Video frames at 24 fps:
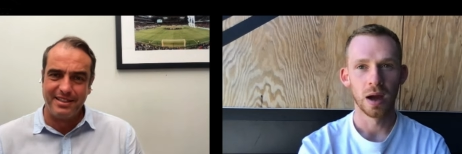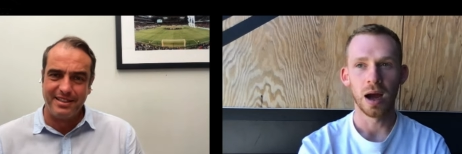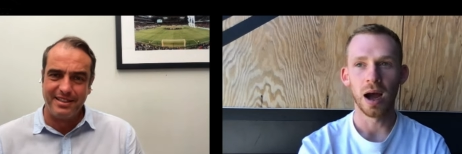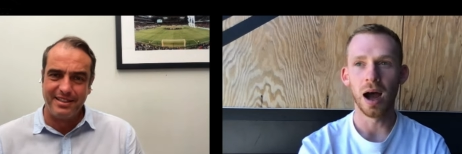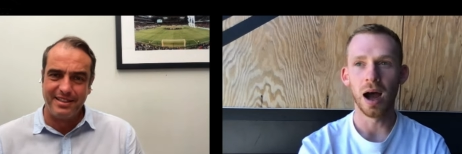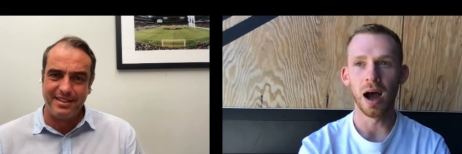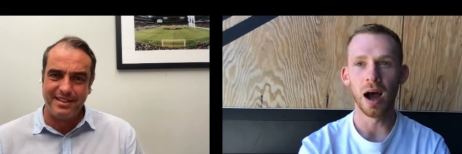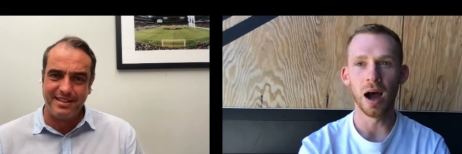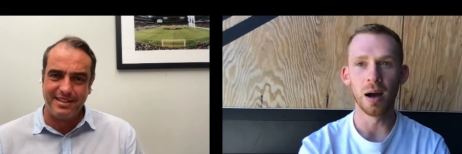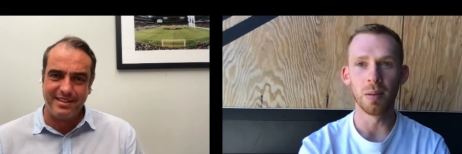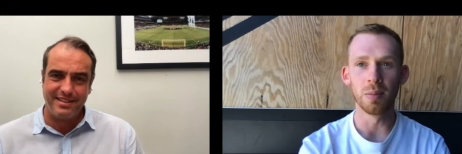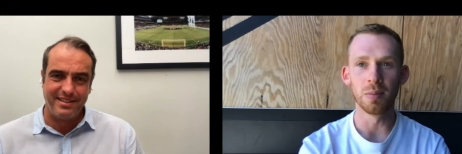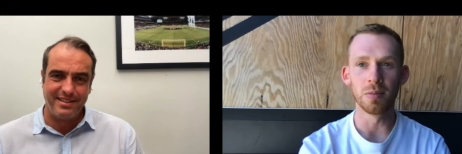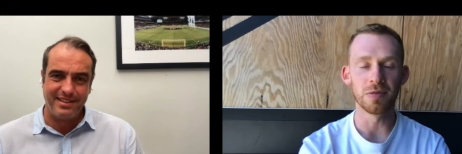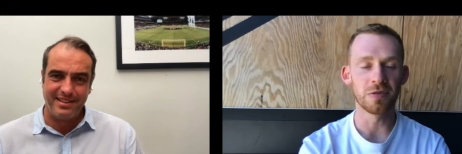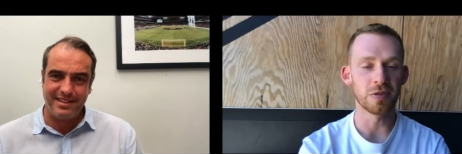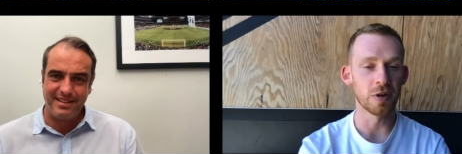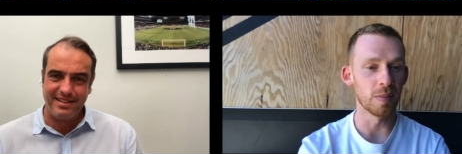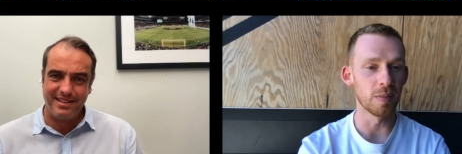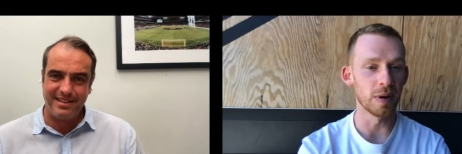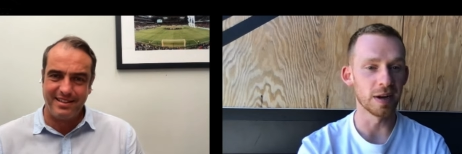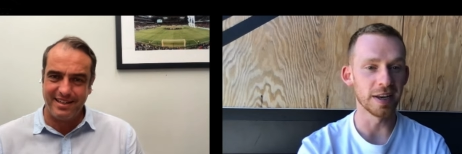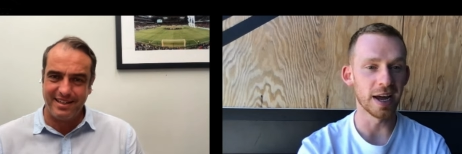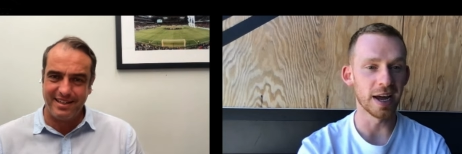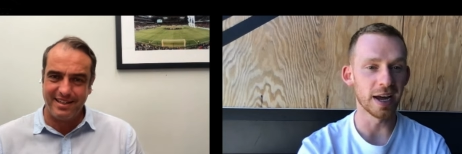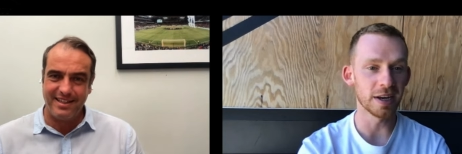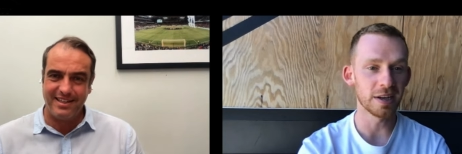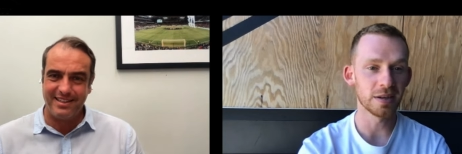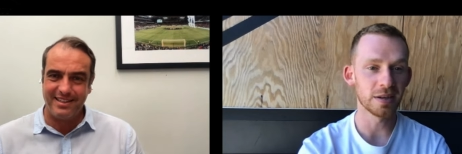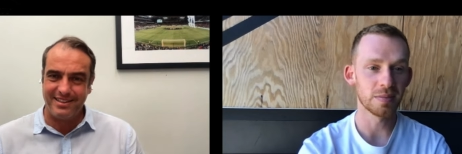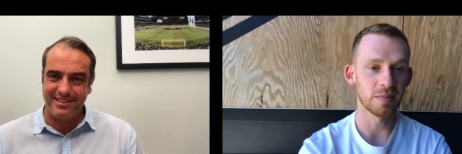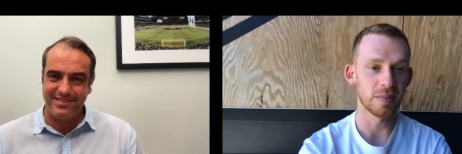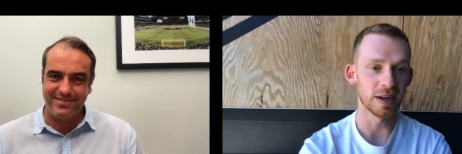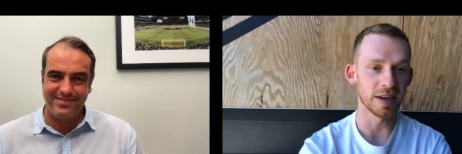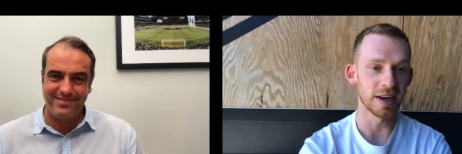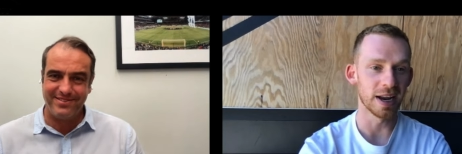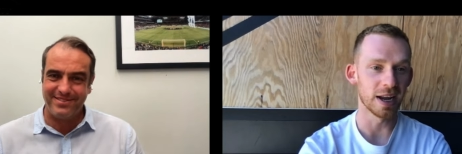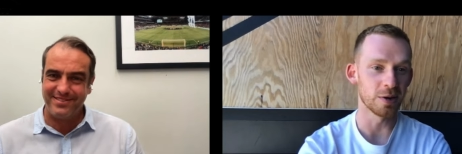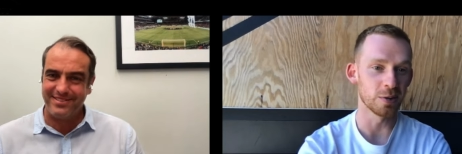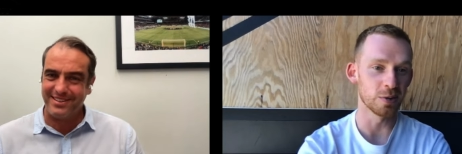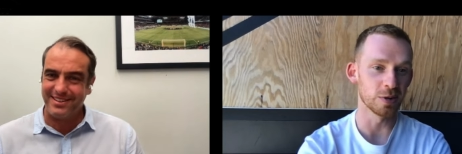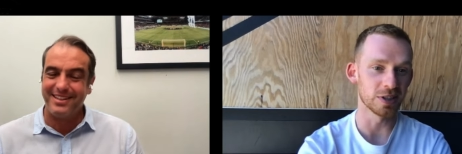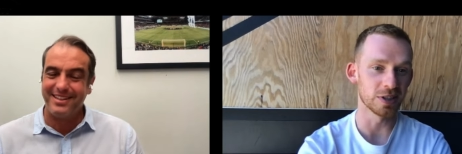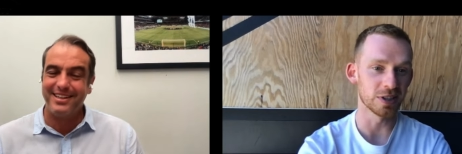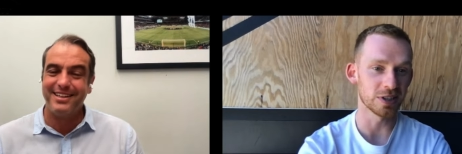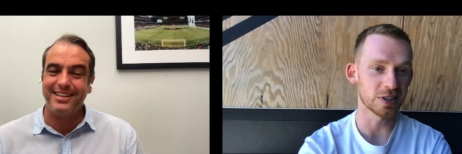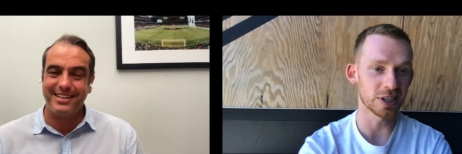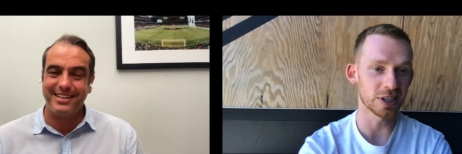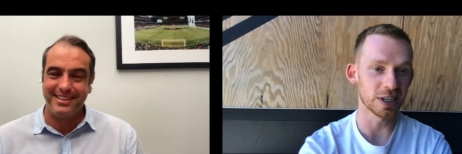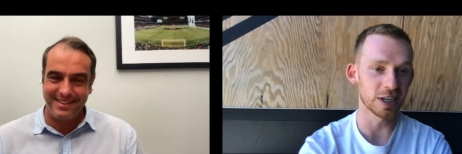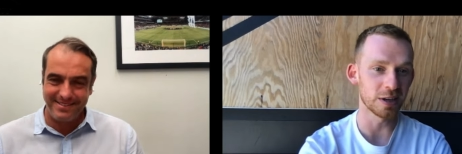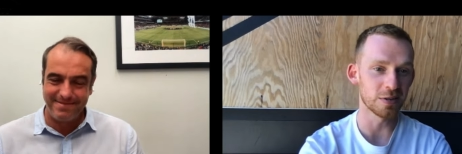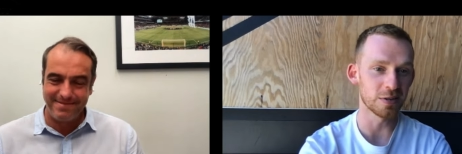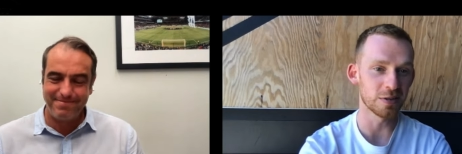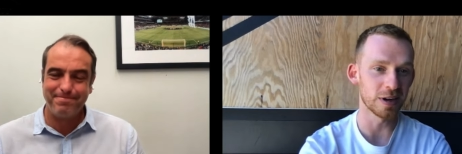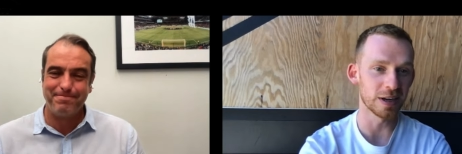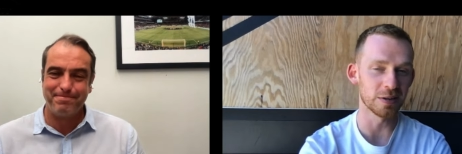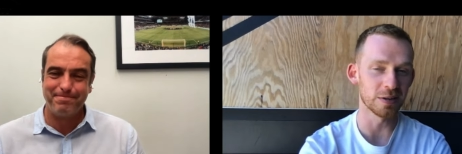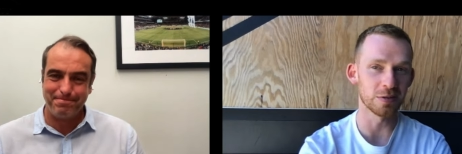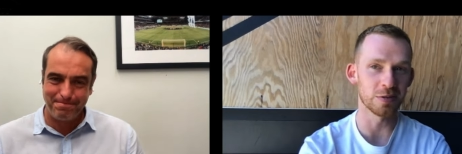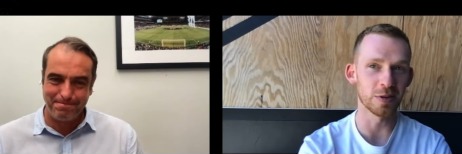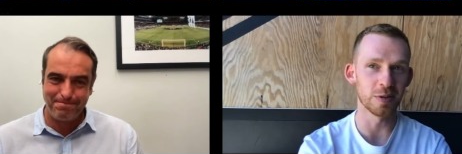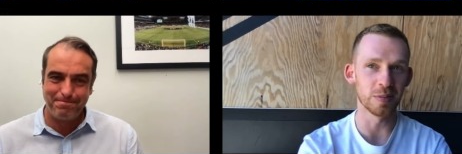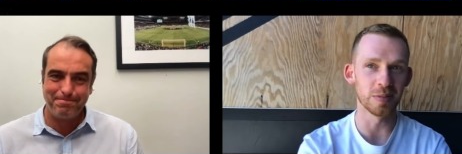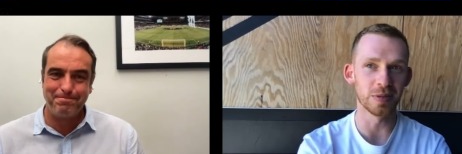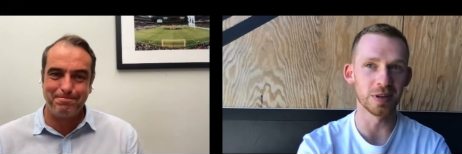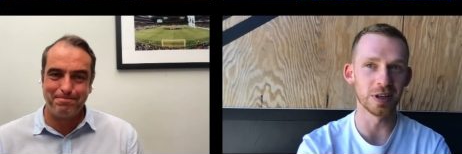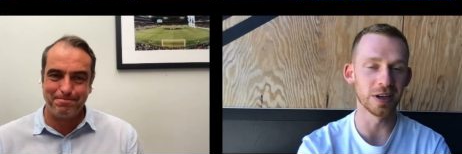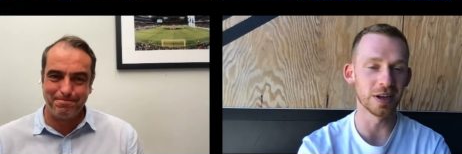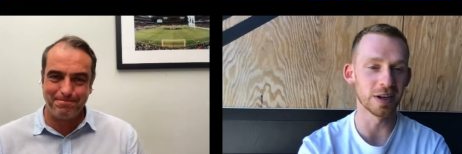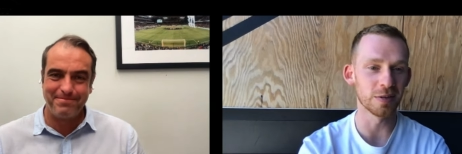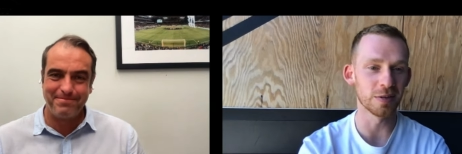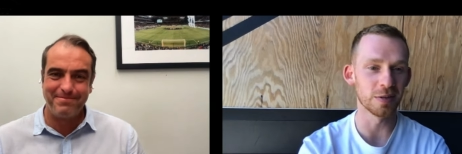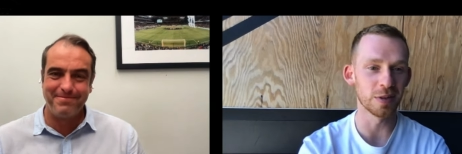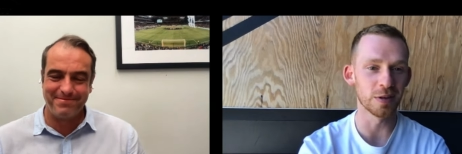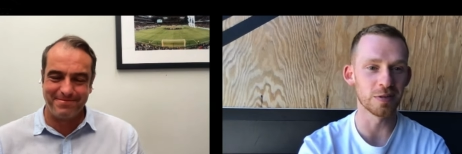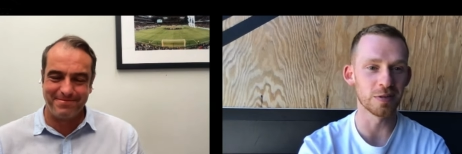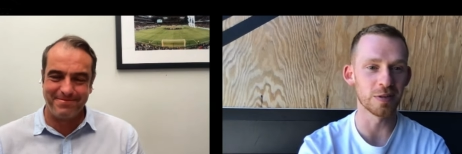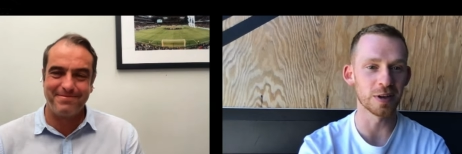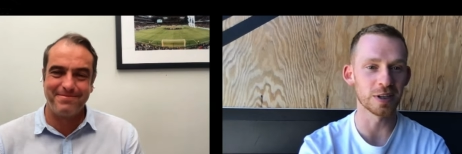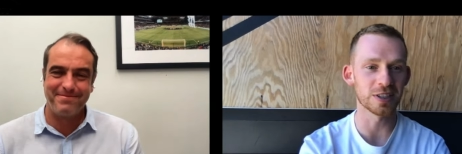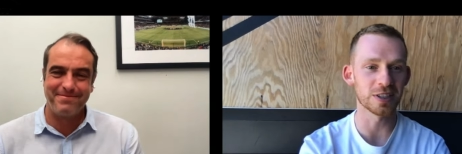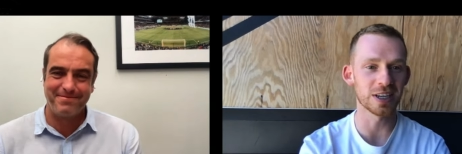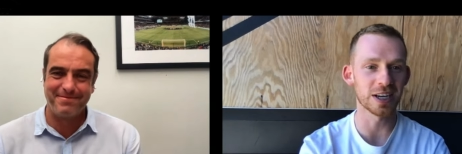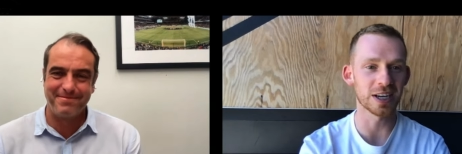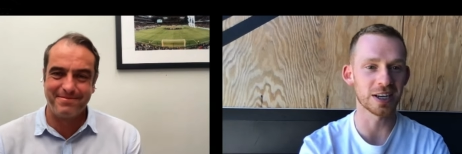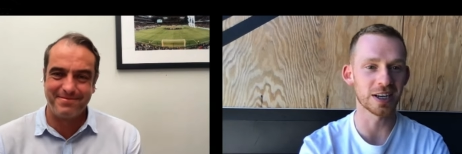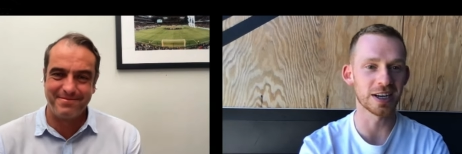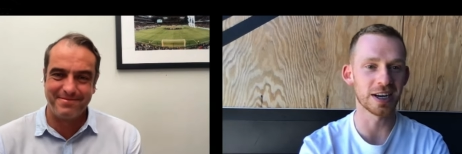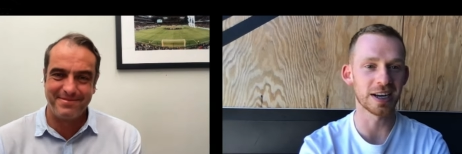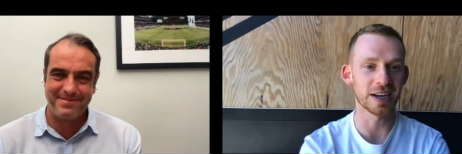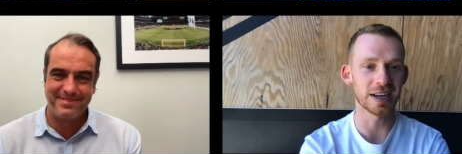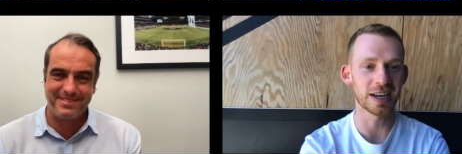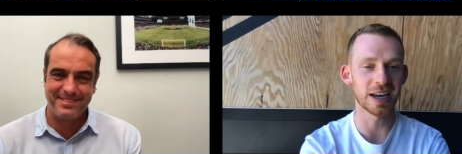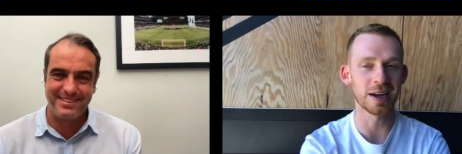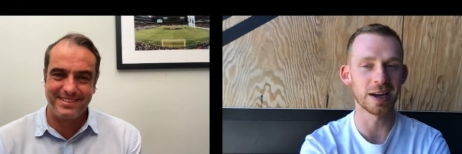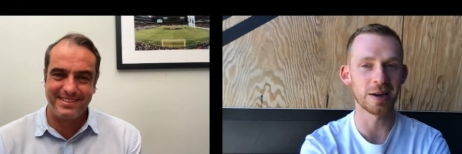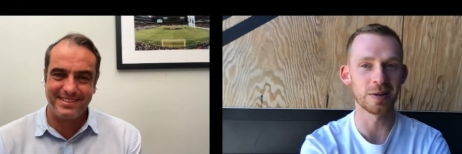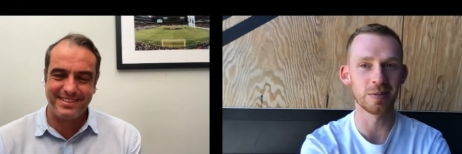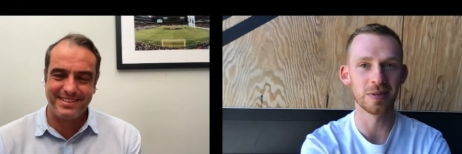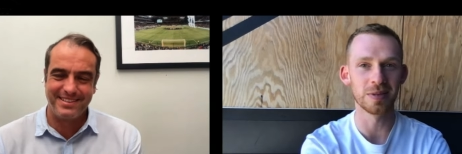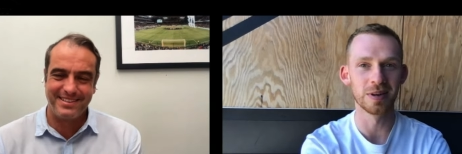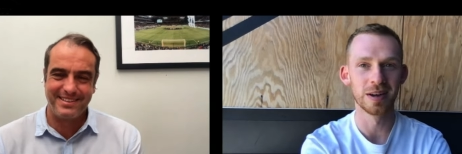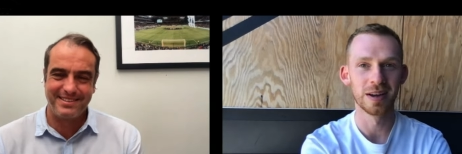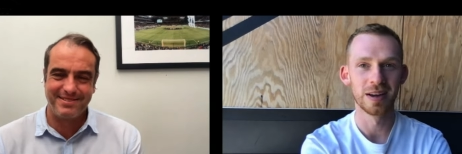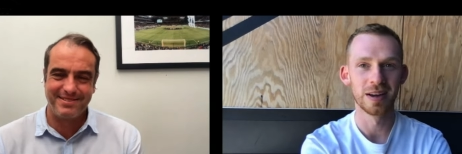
Speaker 1: Um from my dad. My dad was a City fan from the the first second I came